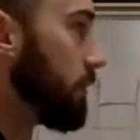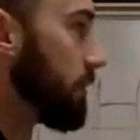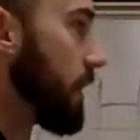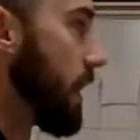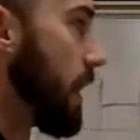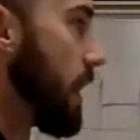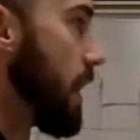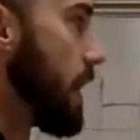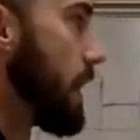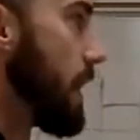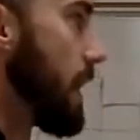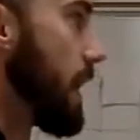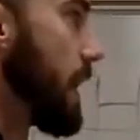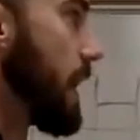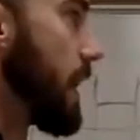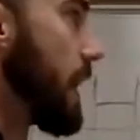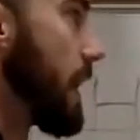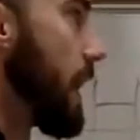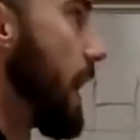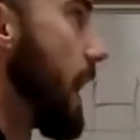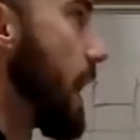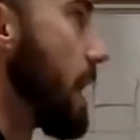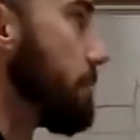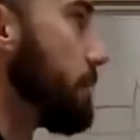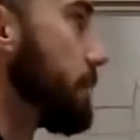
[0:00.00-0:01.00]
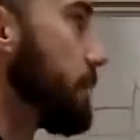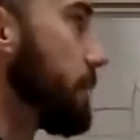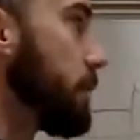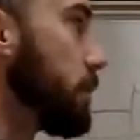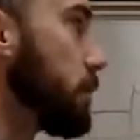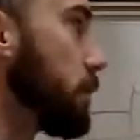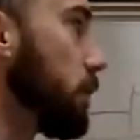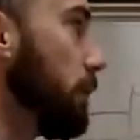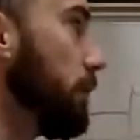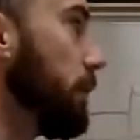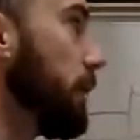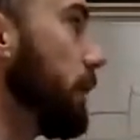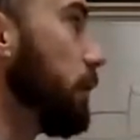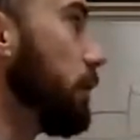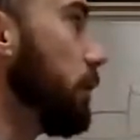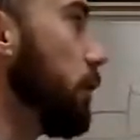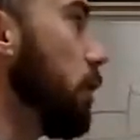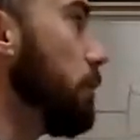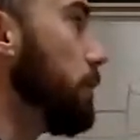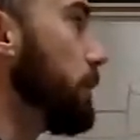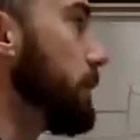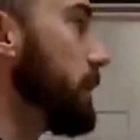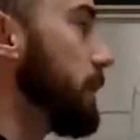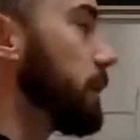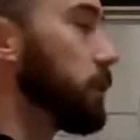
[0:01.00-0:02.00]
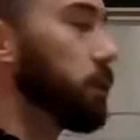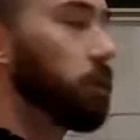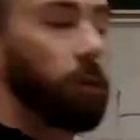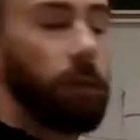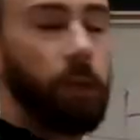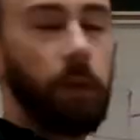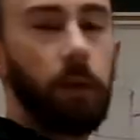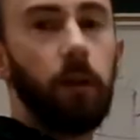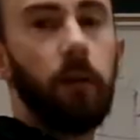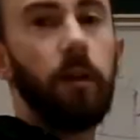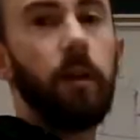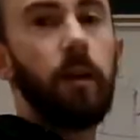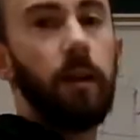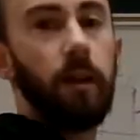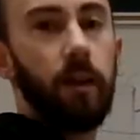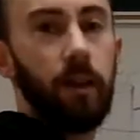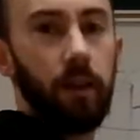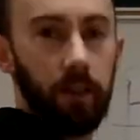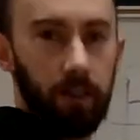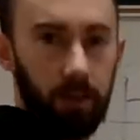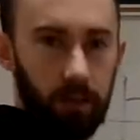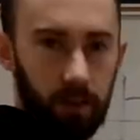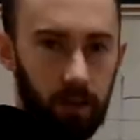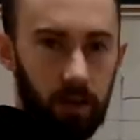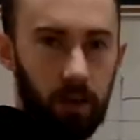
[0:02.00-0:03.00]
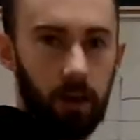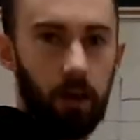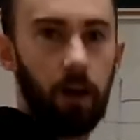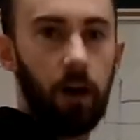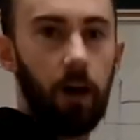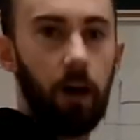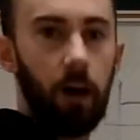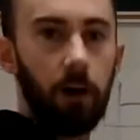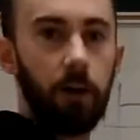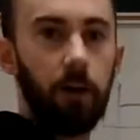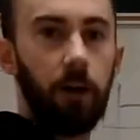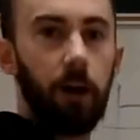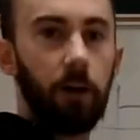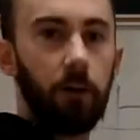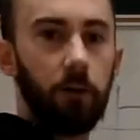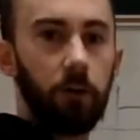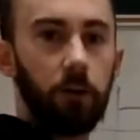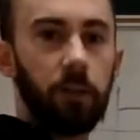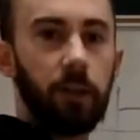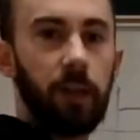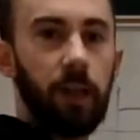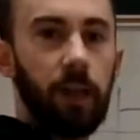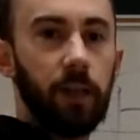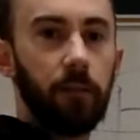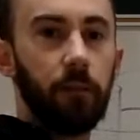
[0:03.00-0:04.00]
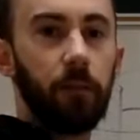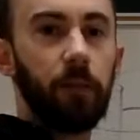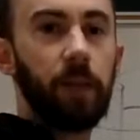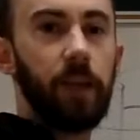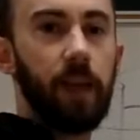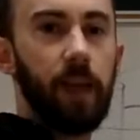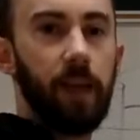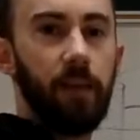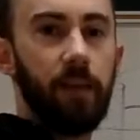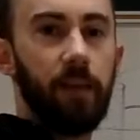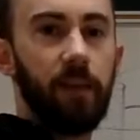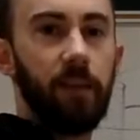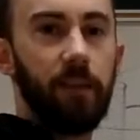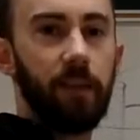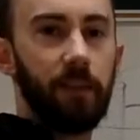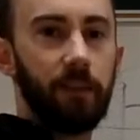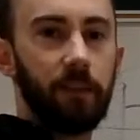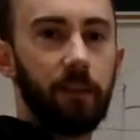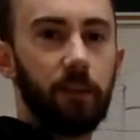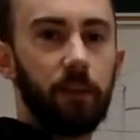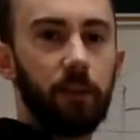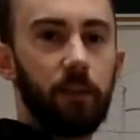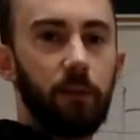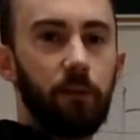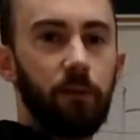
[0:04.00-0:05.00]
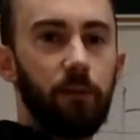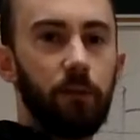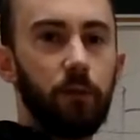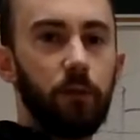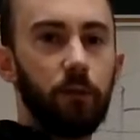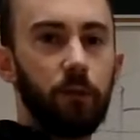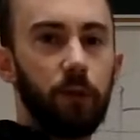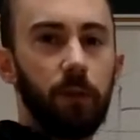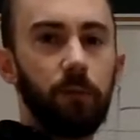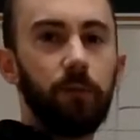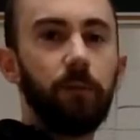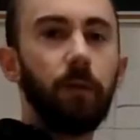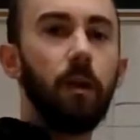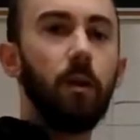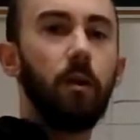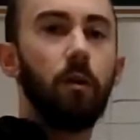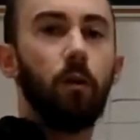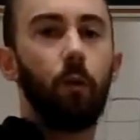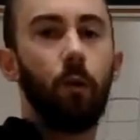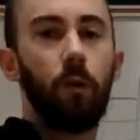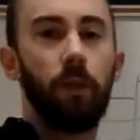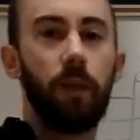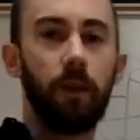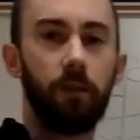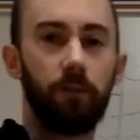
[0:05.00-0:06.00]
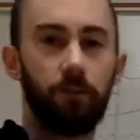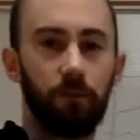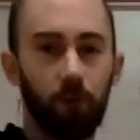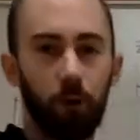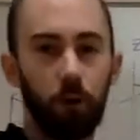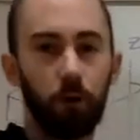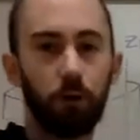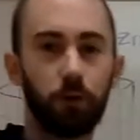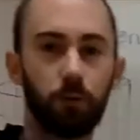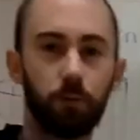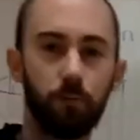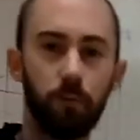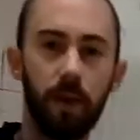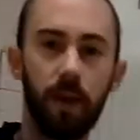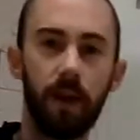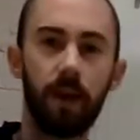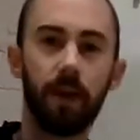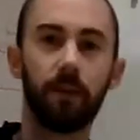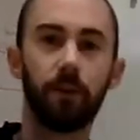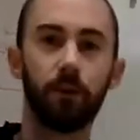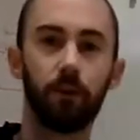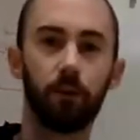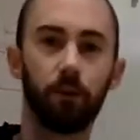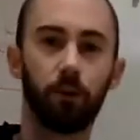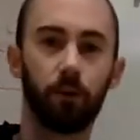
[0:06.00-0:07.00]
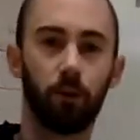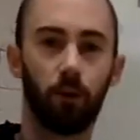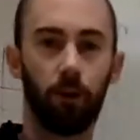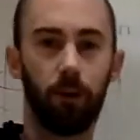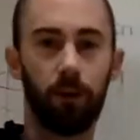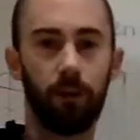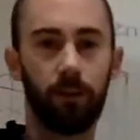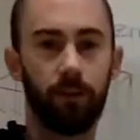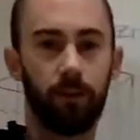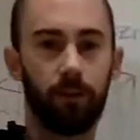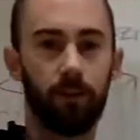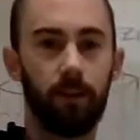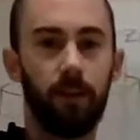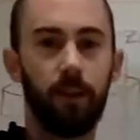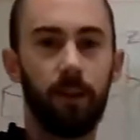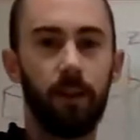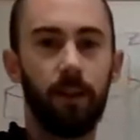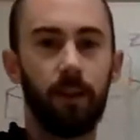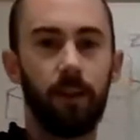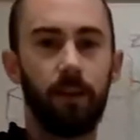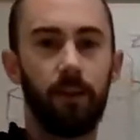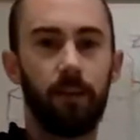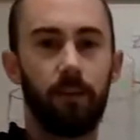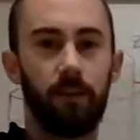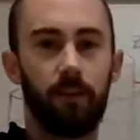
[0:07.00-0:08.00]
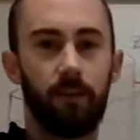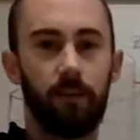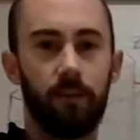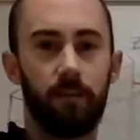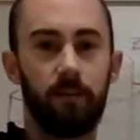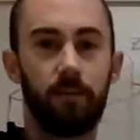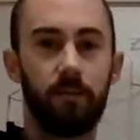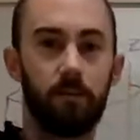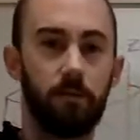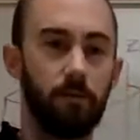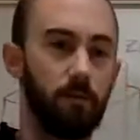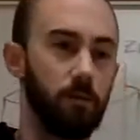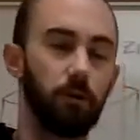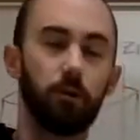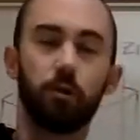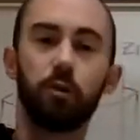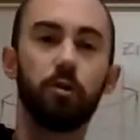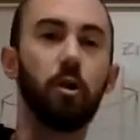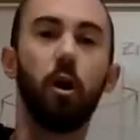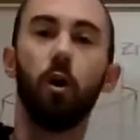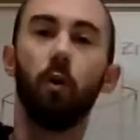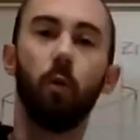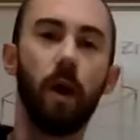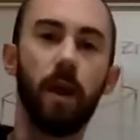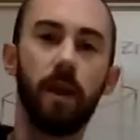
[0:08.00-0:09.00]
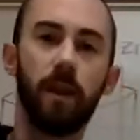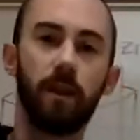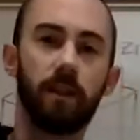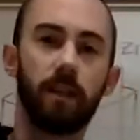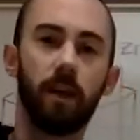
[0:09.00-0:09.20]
If we've got a high potential over here, low potential here, understandably, and this is confusing, when they first made current, there's no